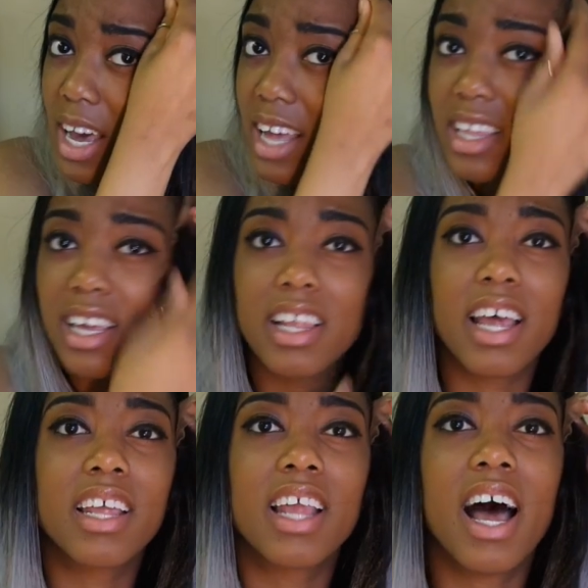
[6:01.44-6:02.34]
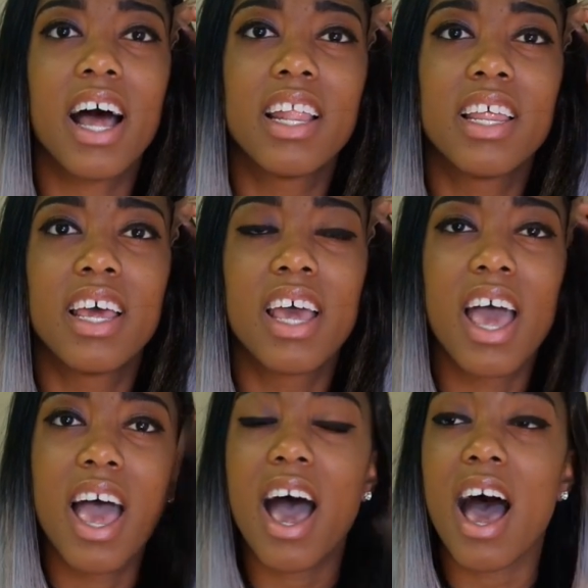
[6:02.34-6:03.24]
bit, I think, like that.
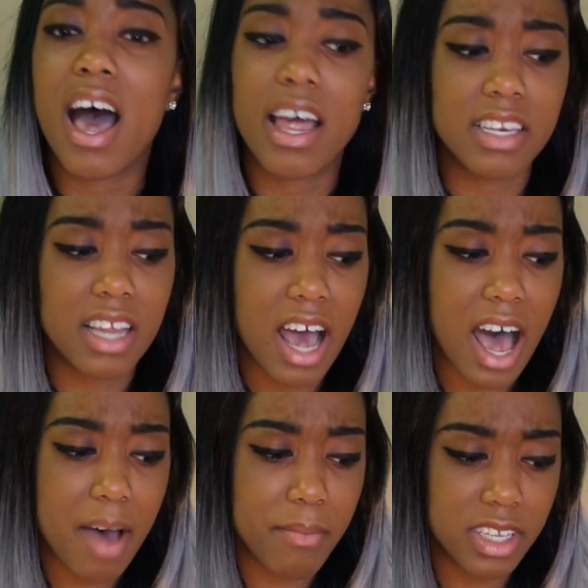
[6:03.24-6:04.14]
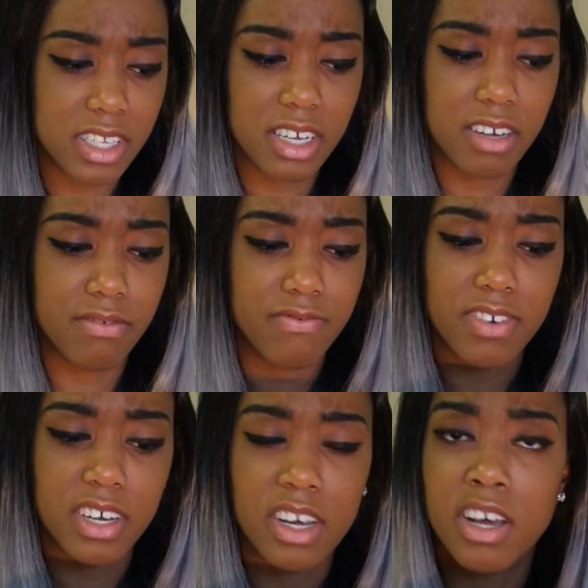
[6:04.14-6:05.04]
And I must have
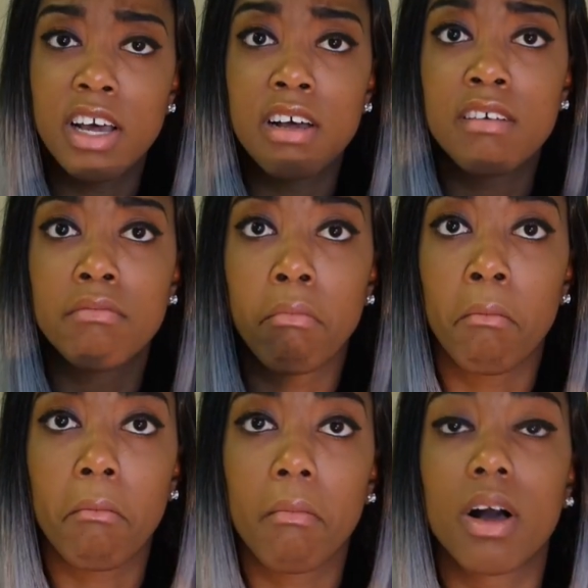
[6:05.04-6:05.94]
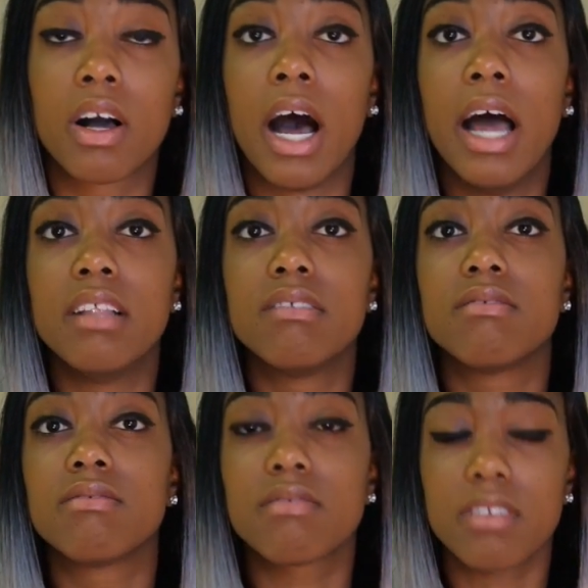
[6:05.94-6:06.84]
cut,
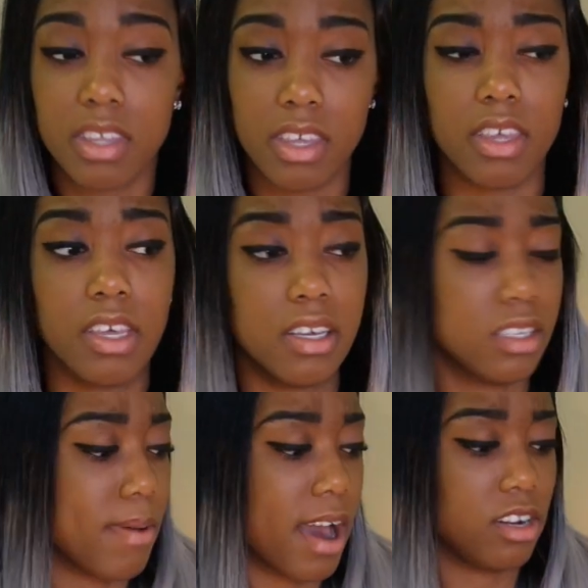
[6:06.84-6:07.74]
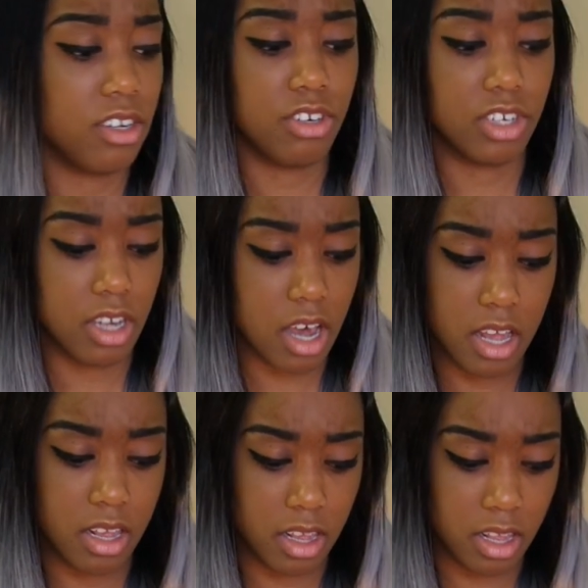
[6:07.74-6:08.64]
because apparently you should
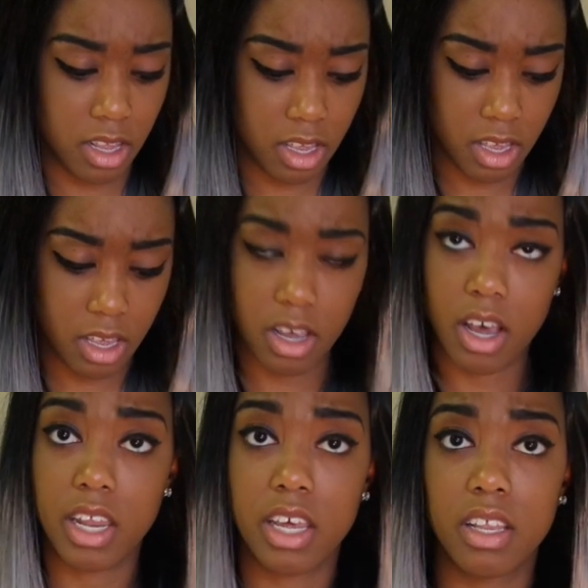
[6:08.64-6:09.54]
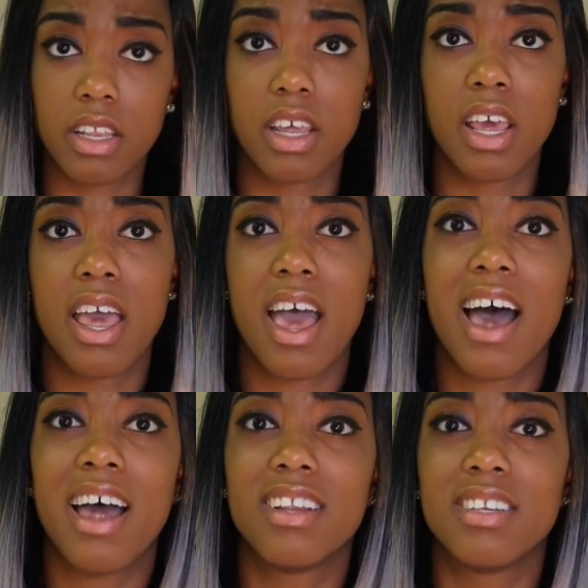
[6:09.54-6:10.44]
cut it,
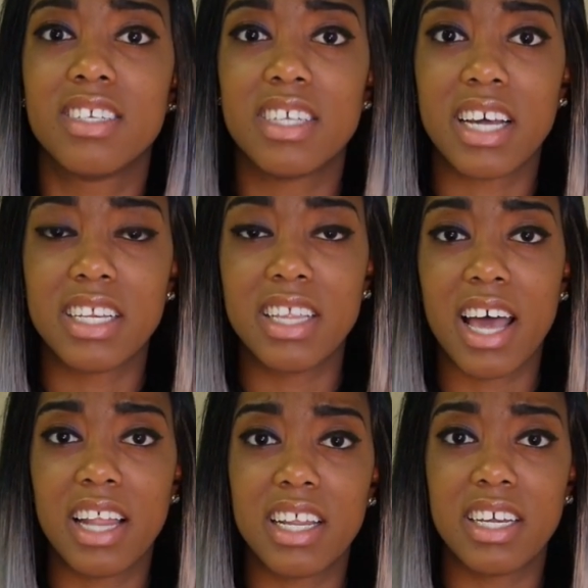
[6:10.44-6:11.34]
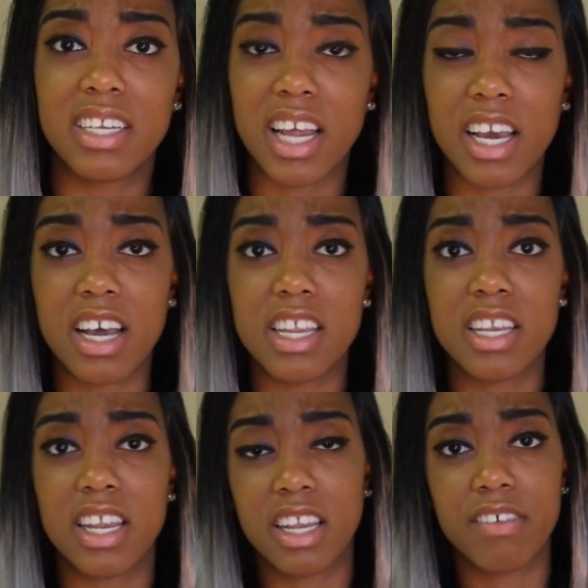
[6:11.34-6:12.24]
and I did that, and I cut
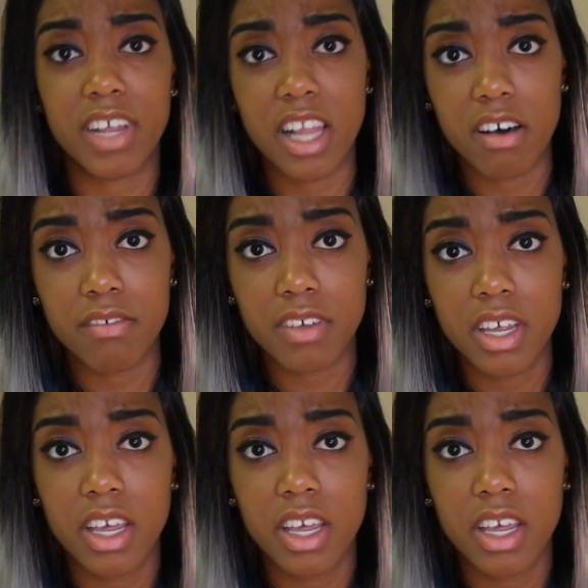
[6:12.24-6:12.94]
it and it fell off,